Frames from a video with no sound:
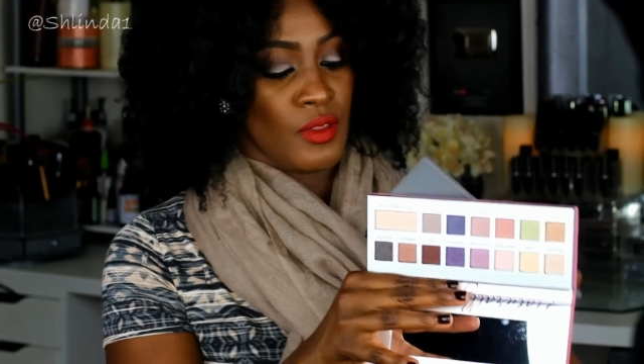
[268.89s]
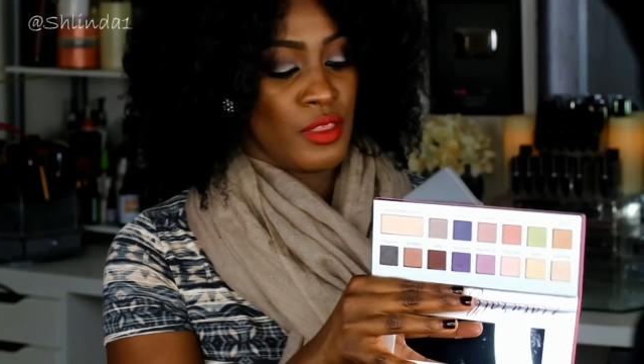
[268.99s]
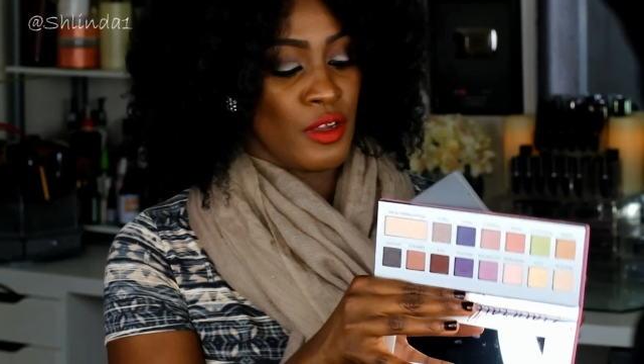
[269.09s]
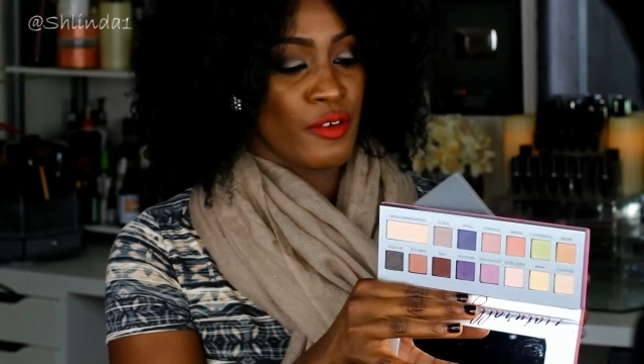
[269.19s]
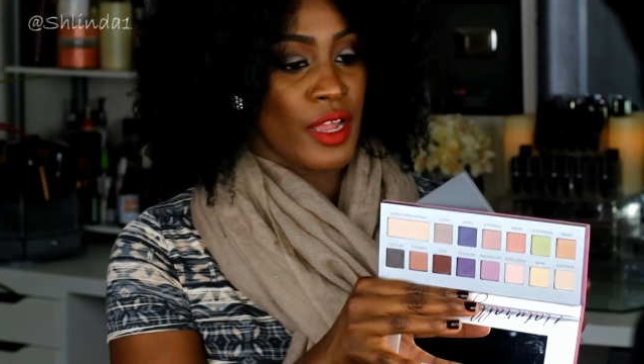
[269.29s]

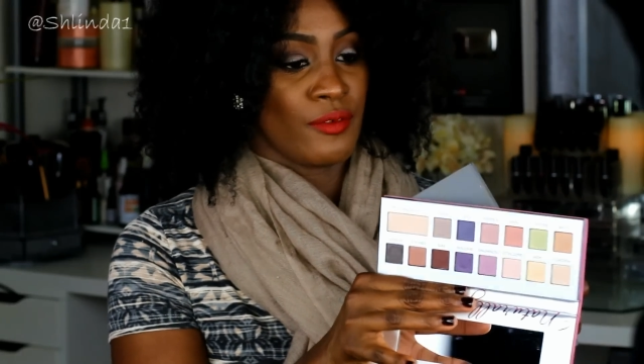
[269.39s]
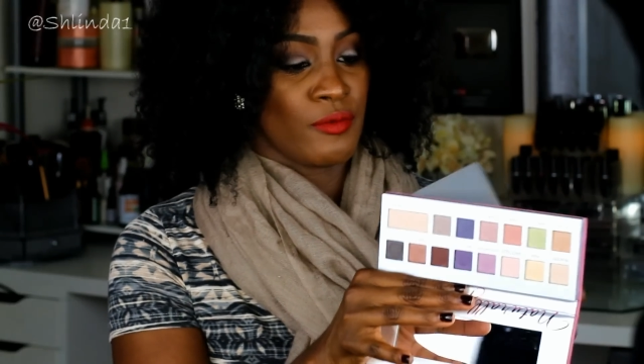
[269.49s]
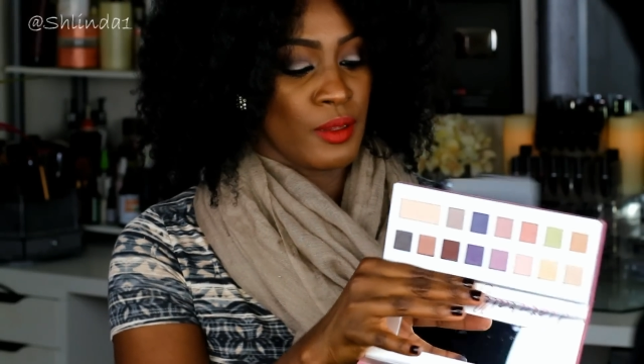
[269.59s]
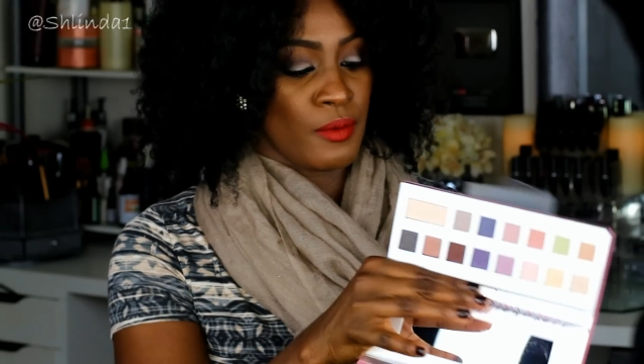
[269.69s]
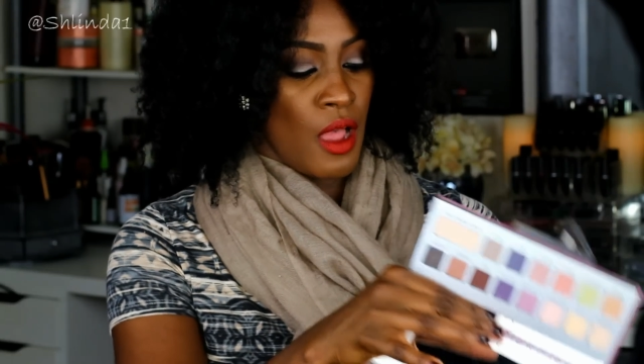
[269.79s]
the
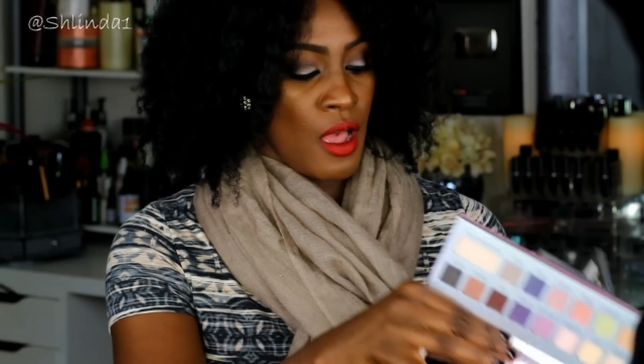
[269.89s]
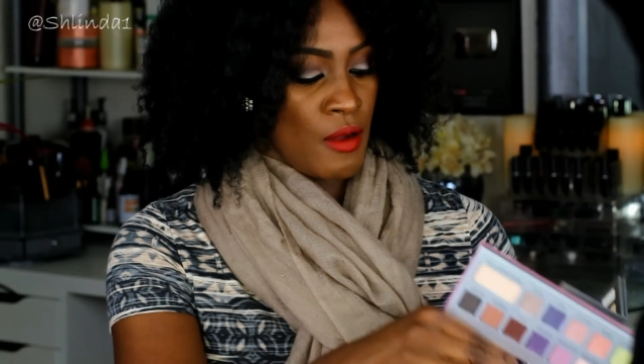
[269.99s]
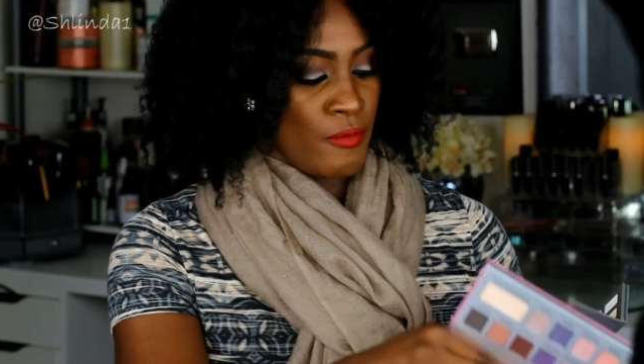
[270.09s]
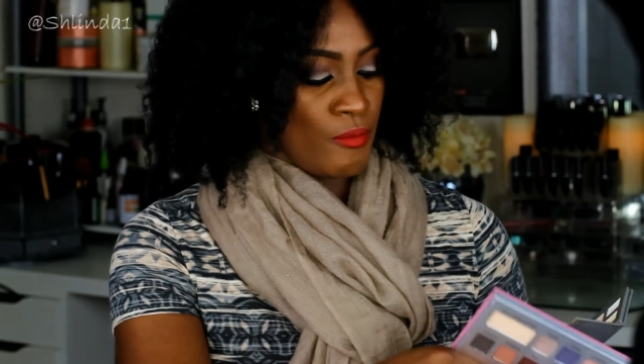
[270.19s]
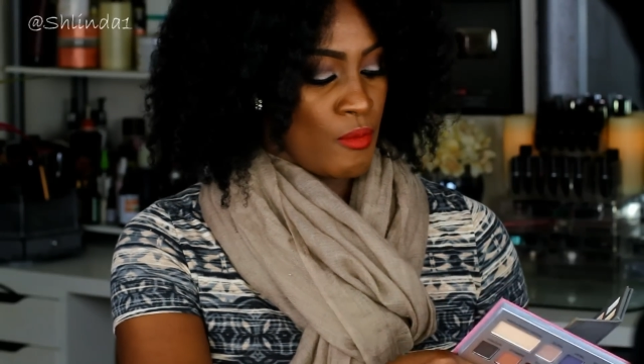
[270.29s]

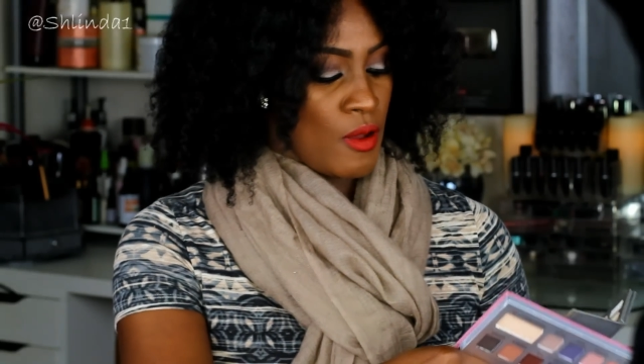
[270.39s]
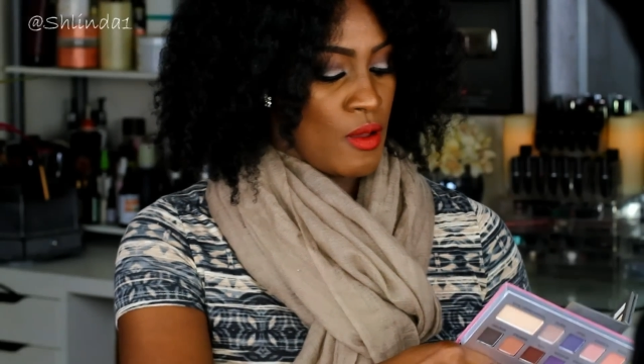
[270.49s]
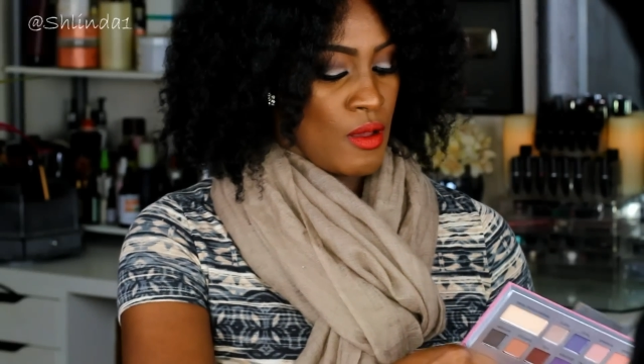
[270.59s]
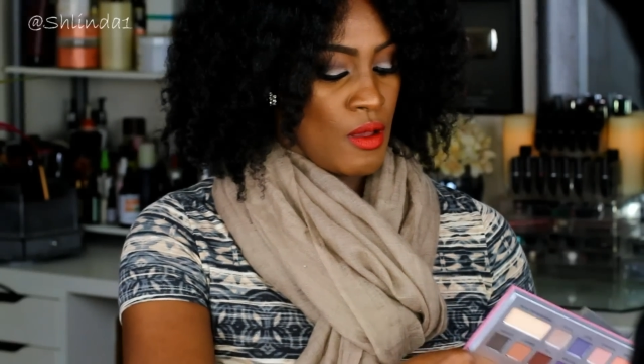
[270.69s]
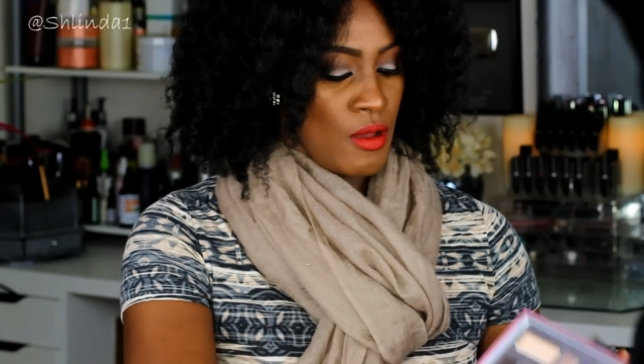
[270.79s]
um,
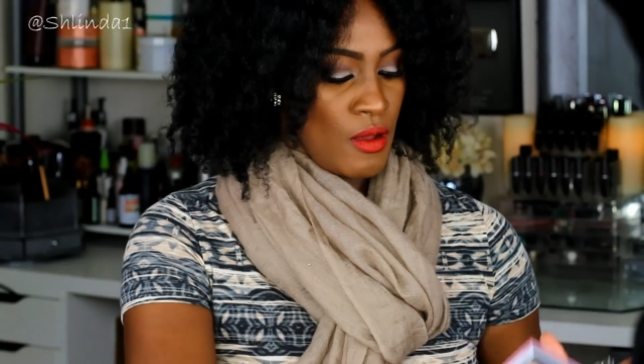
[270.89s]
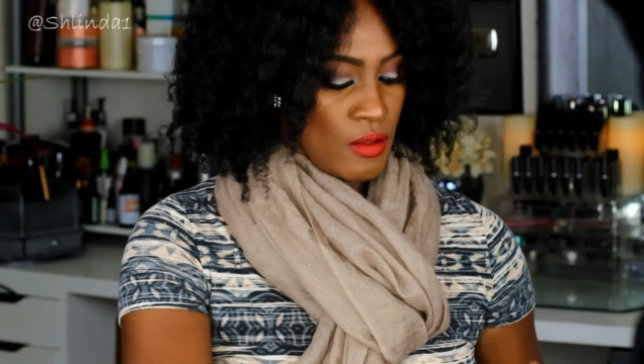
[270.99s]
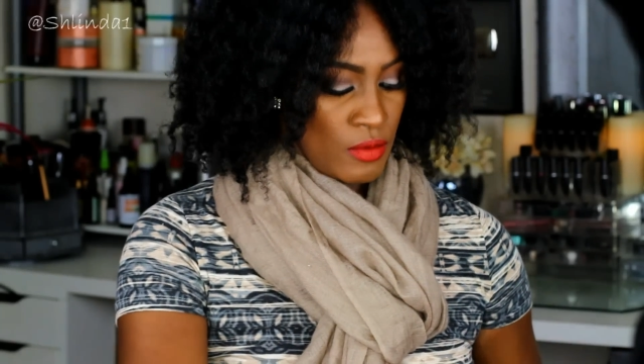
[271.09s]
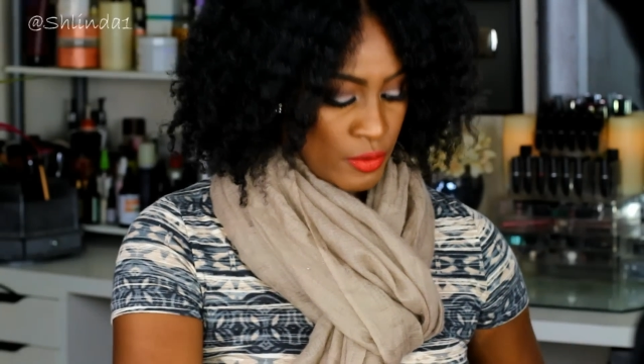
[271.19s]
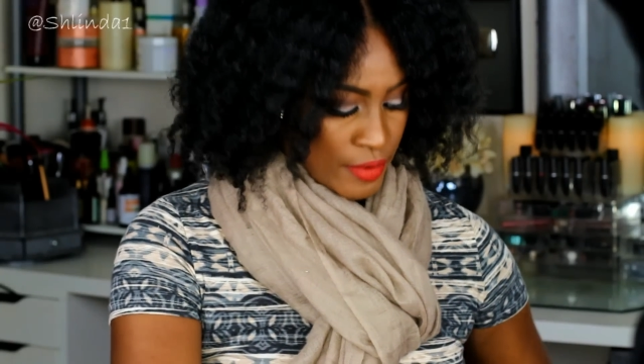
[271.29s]

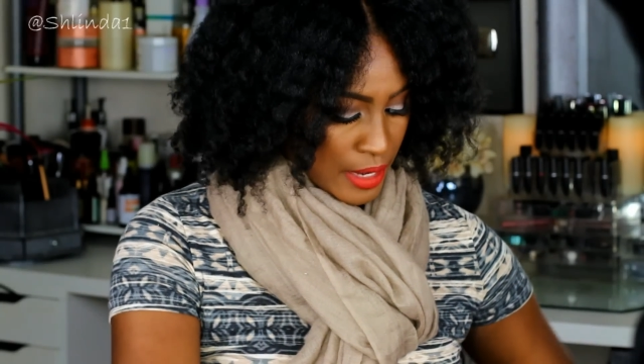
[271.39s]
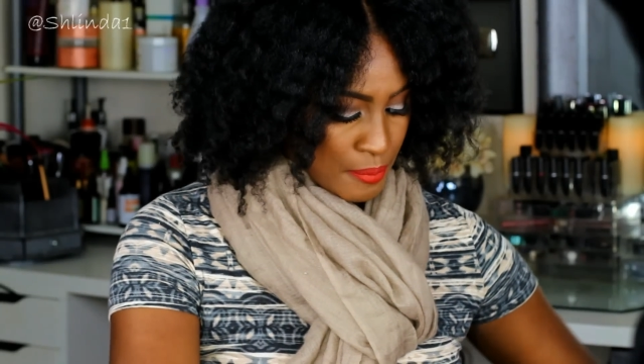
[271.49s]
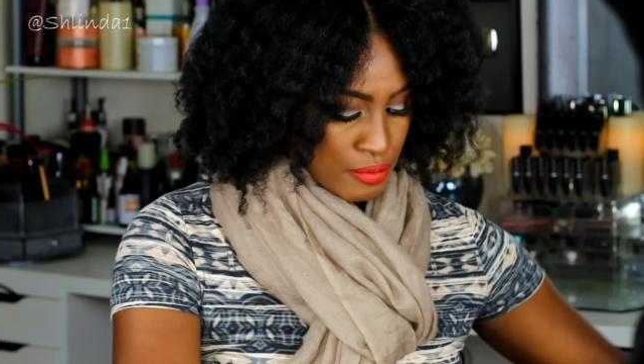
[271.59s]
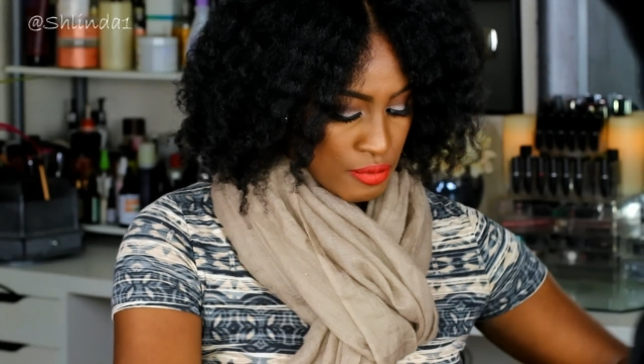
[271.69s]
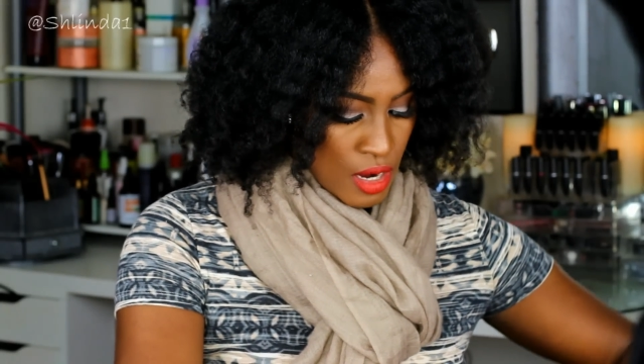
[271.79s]

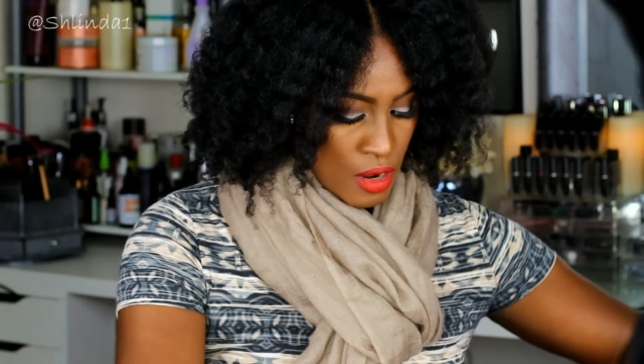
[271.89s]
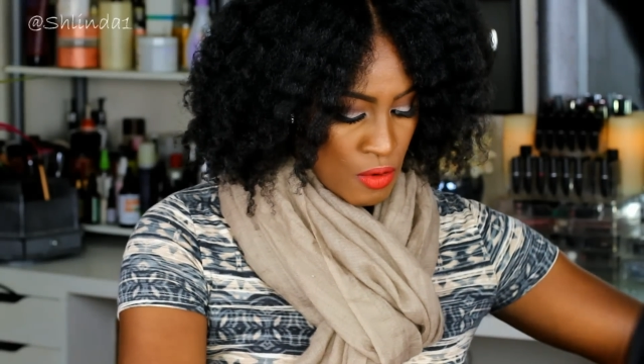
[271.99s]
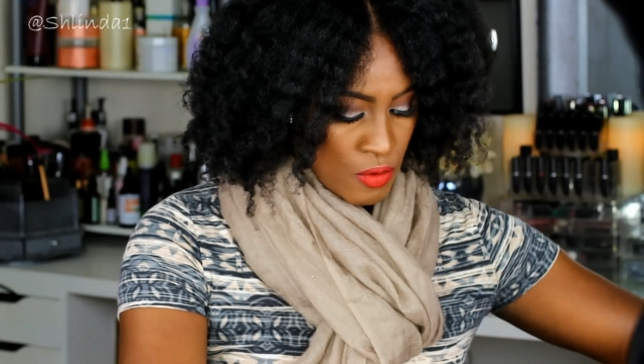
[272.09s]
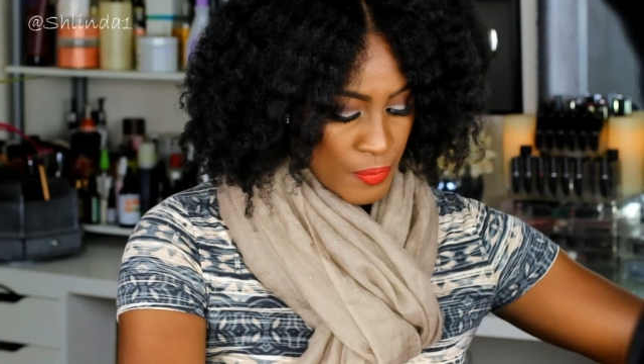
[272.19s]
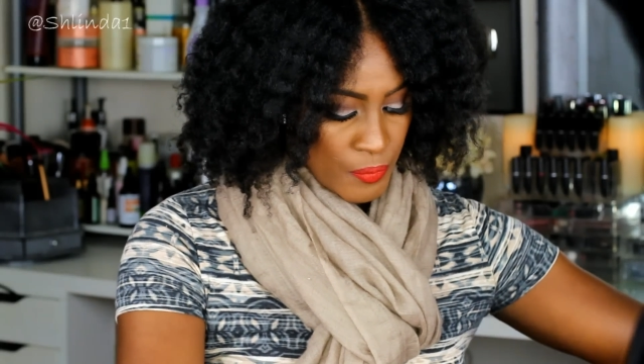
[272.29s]
Lorac
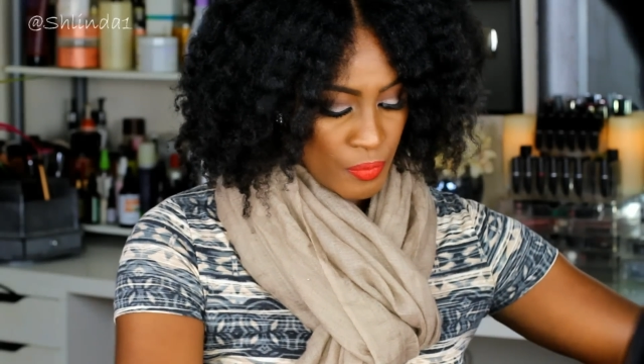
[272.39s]
Pro.